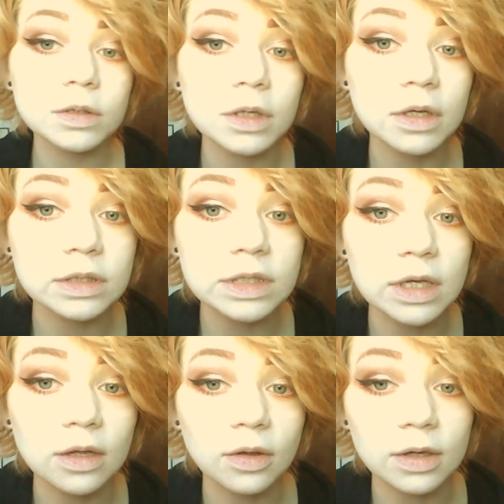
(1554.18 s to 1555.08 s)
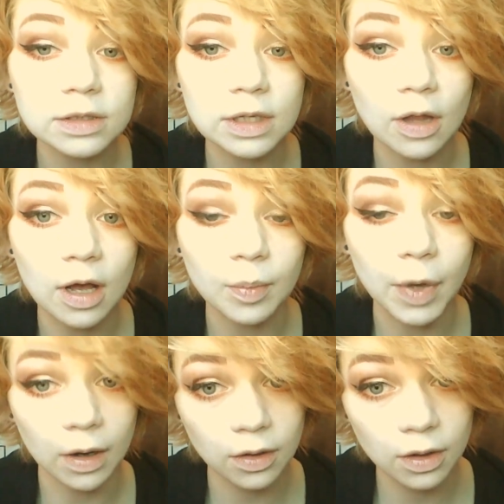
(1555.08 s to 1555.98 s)
So you can see it looks a lot
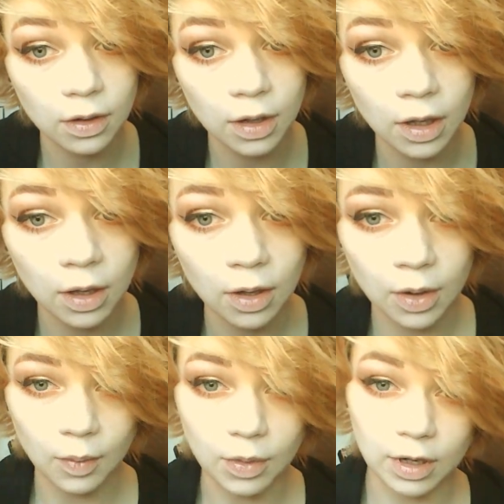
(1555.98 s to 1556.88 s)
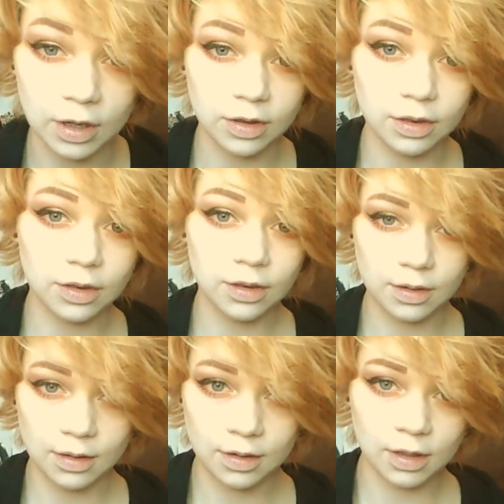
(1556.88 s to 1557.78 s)
better with
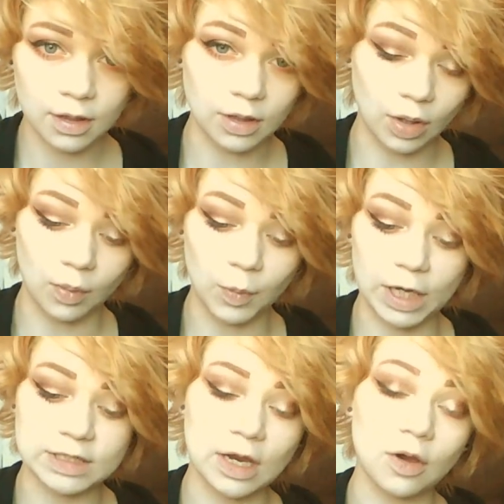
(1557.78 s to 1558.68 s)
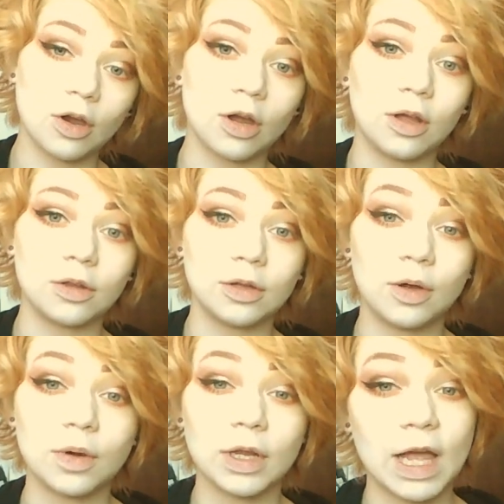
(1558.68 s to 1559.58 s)
mascara on the
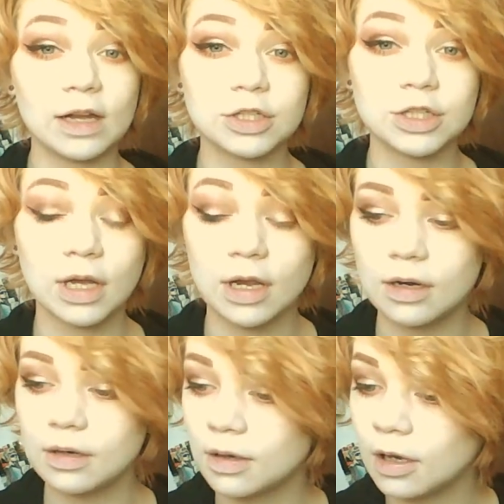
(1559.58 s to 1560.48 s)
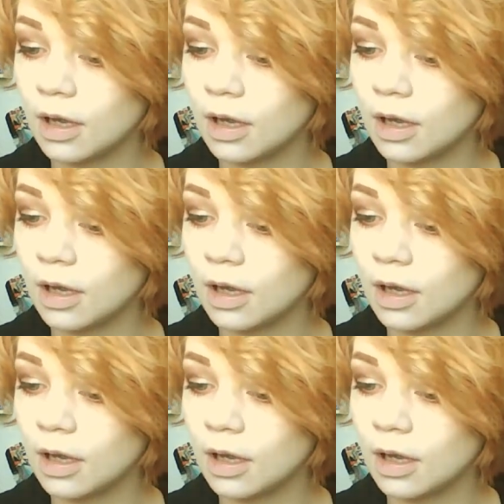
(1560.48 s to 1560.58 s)
lower lash line.